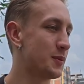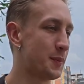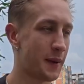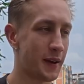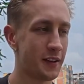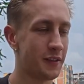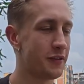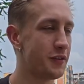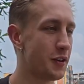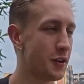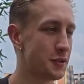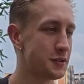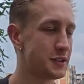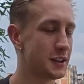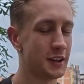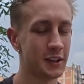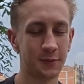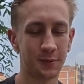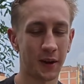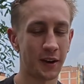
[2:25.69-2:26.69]
repetitive notes
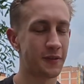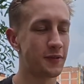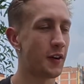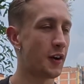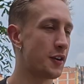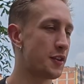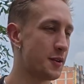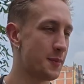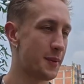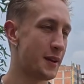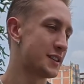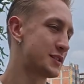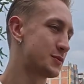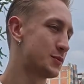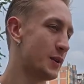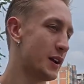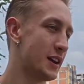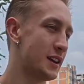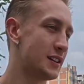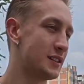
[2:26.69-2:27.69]
is by far the best
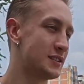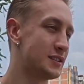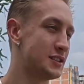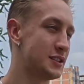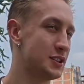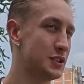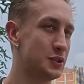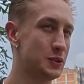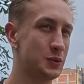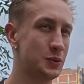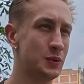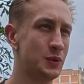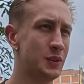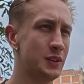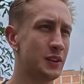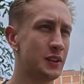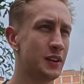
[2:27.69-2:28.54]
way to